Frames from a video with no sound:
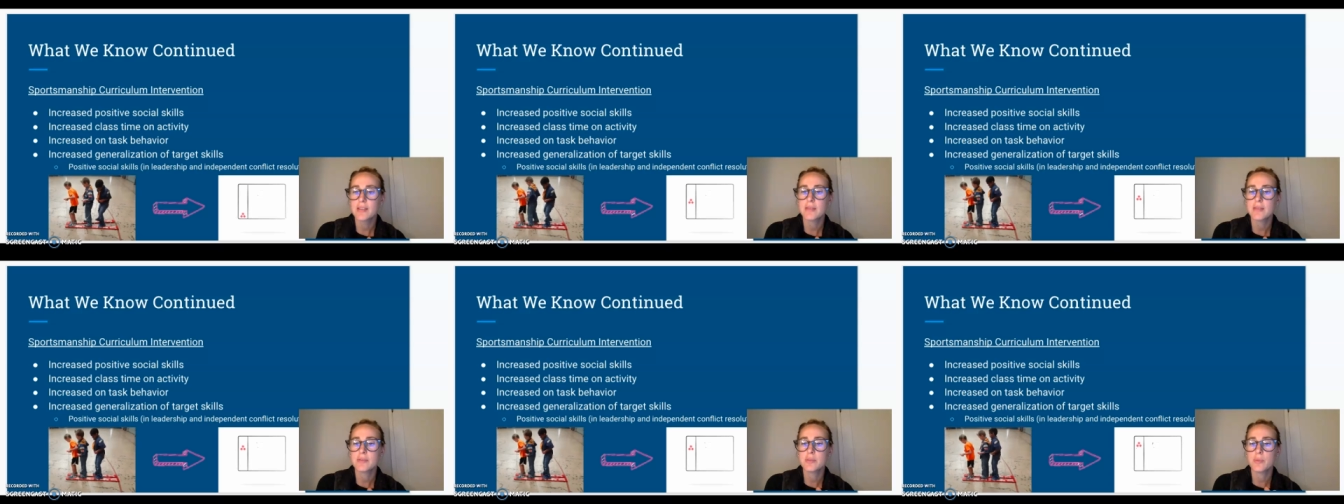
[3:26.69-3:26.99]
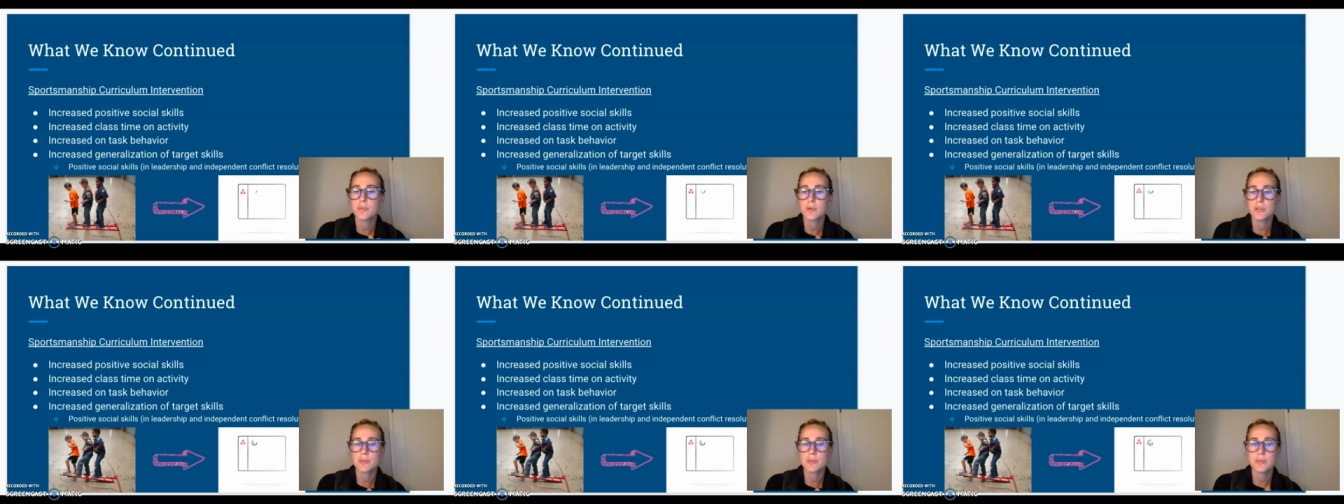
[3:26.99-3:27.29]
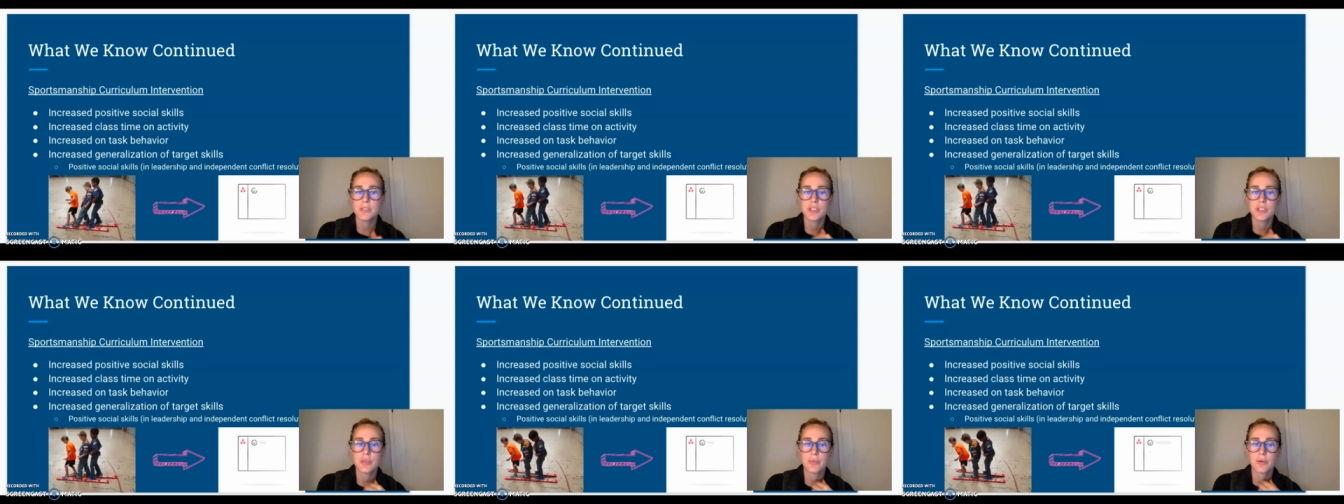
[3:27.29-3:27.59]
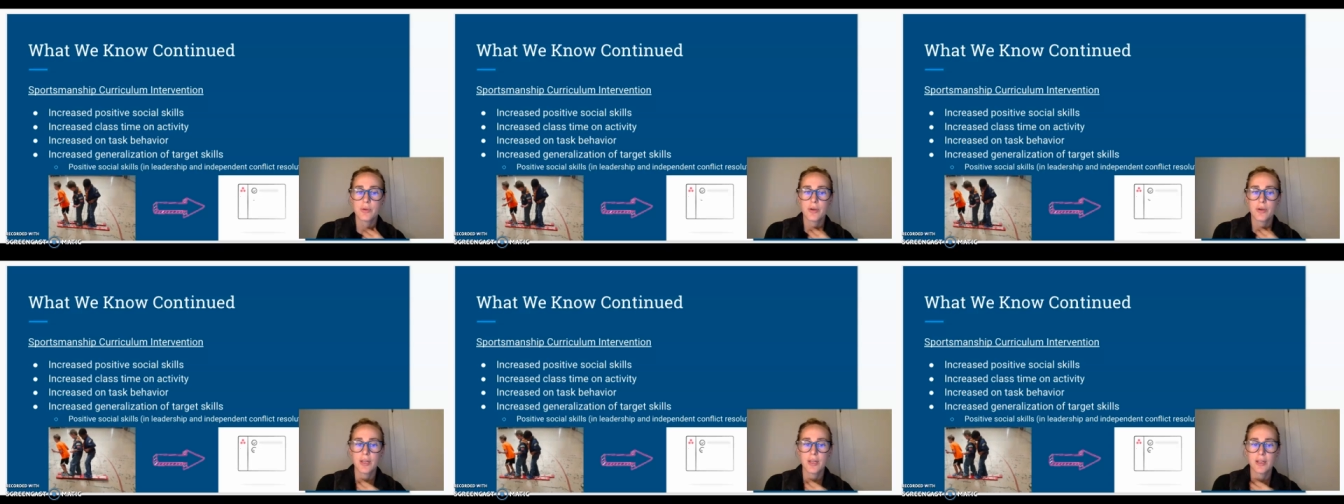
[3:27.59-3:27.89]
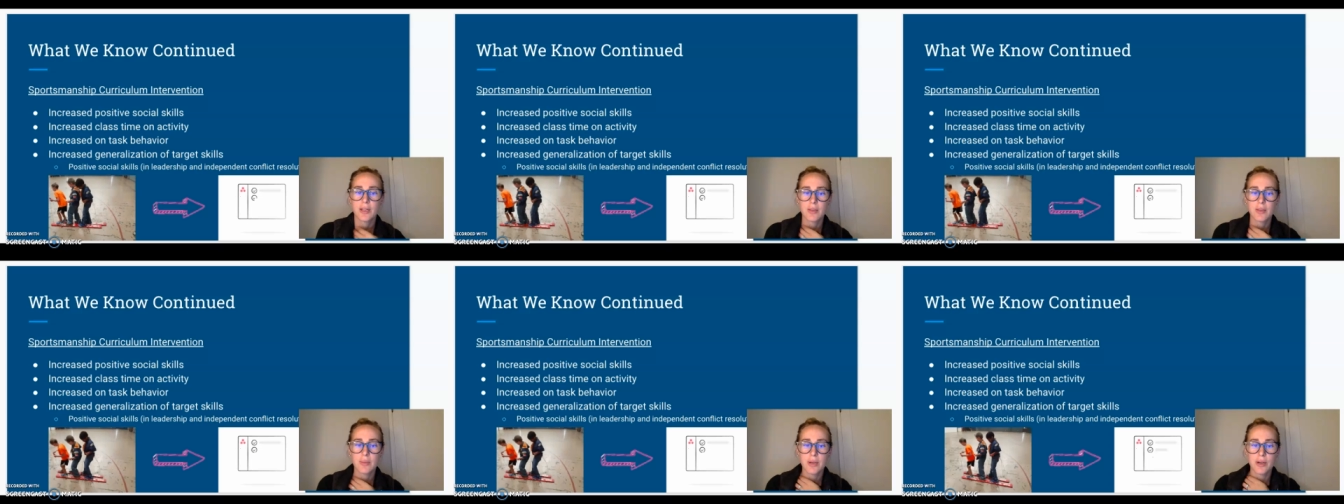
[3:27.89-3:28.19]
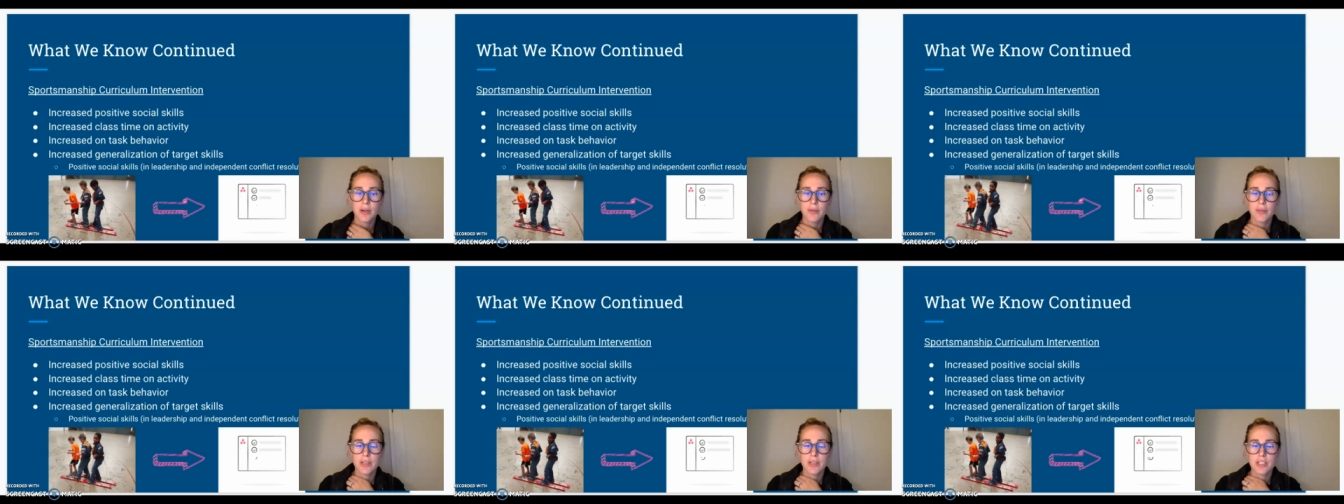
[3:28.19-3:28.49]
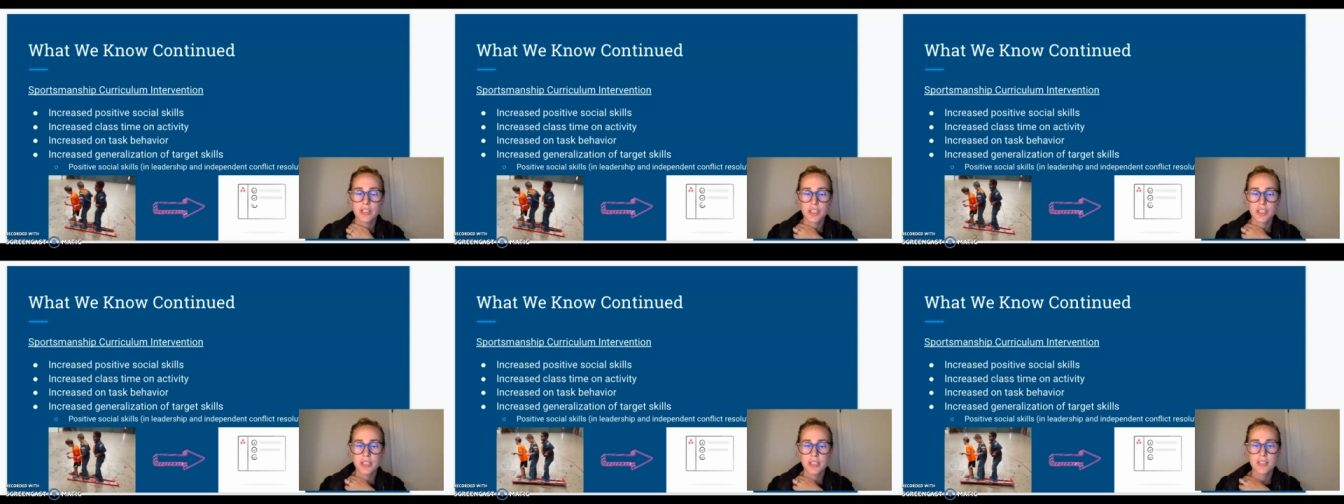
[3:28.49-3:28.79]
of sportsmanship curriculum
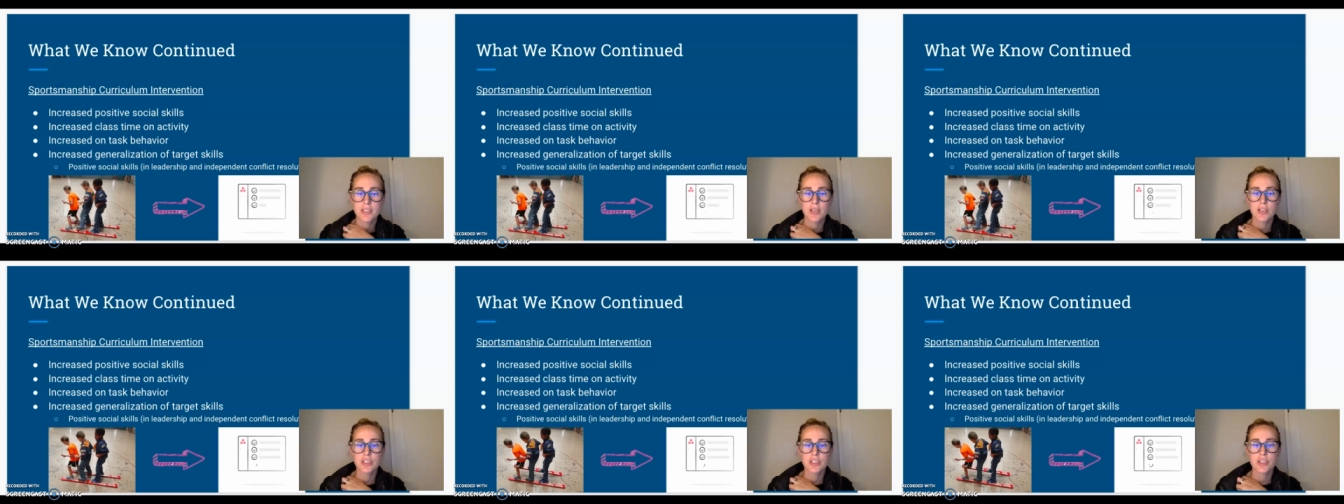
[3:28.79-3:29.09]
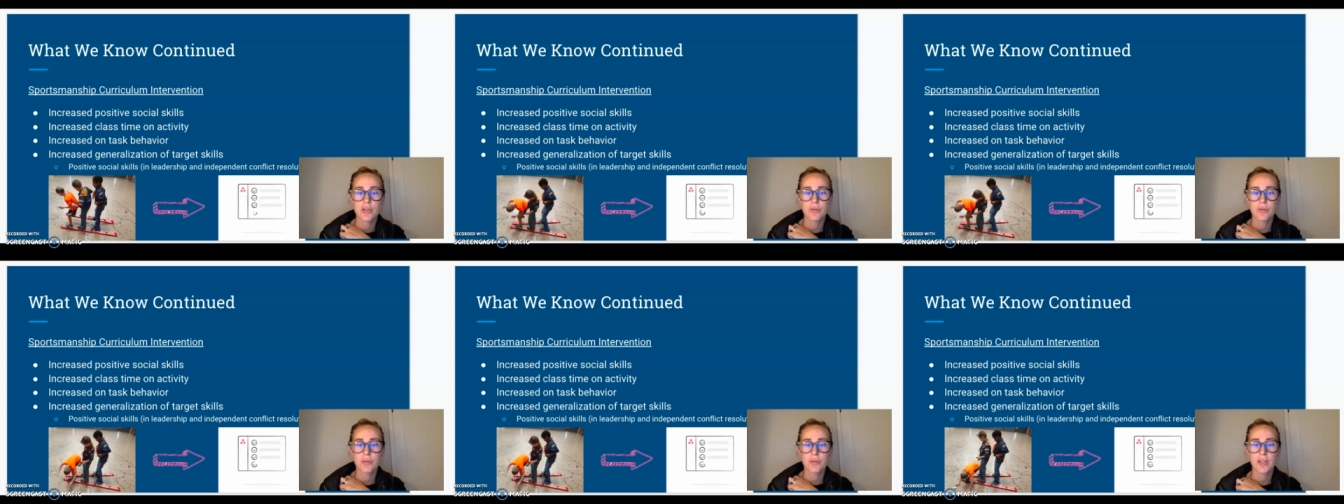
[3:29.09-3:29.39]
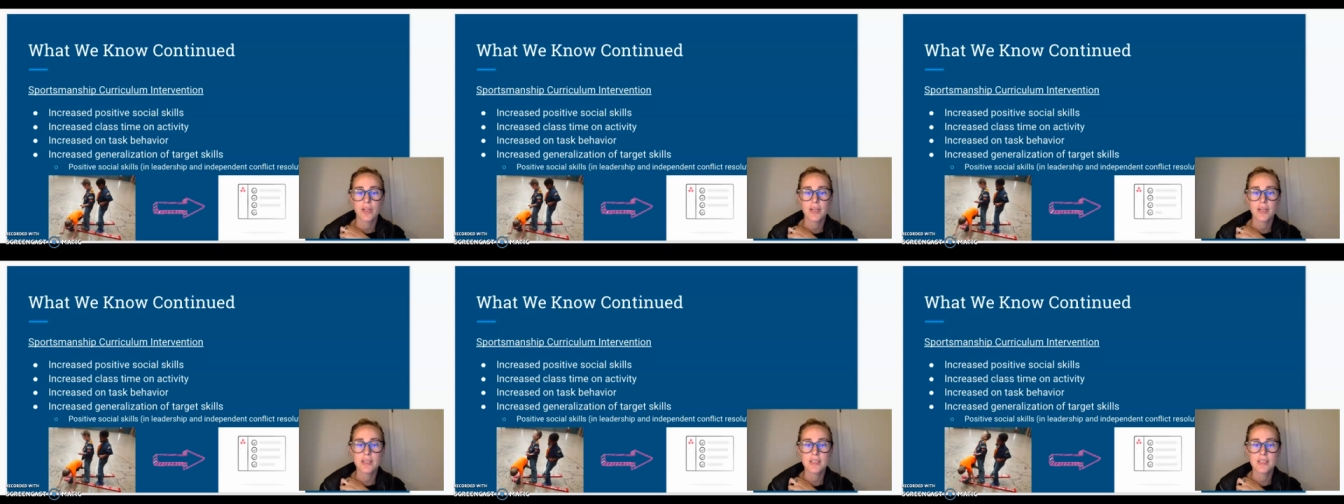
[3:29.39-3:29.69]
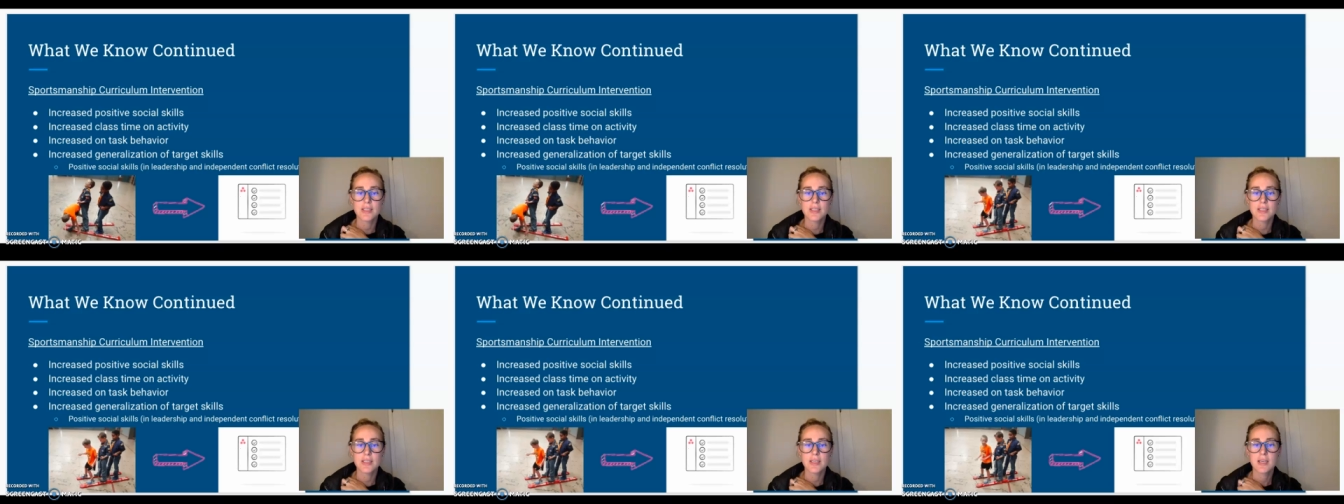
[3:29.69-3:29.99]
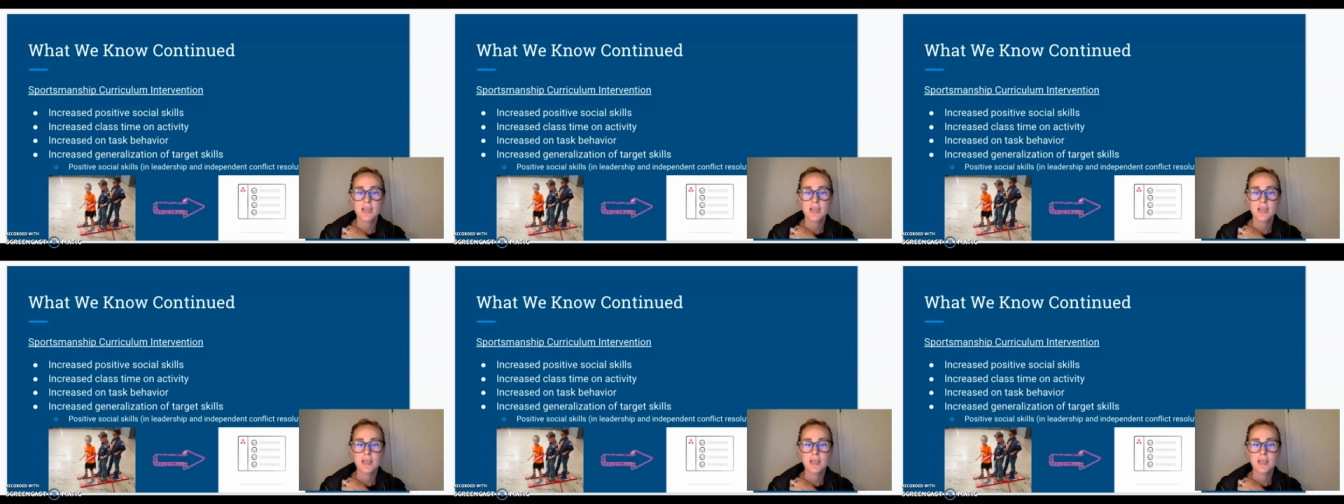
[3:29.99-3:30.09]
interventions on generalized